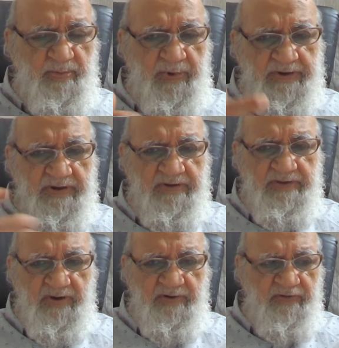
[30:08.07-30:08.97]
the matter
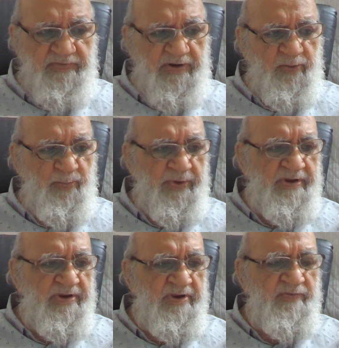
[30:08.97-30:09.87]
they have different
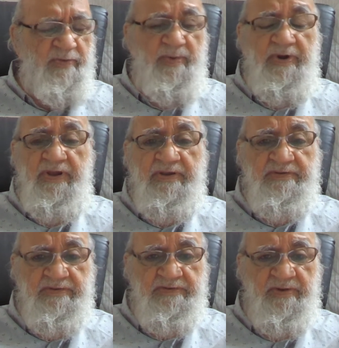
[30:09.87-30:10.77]
opinion? Everybody
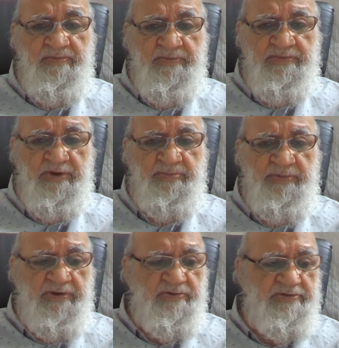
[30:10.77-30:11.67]
has
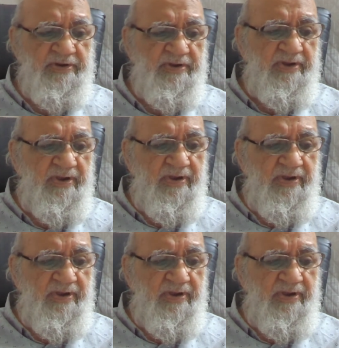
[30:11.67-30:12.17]
something to say.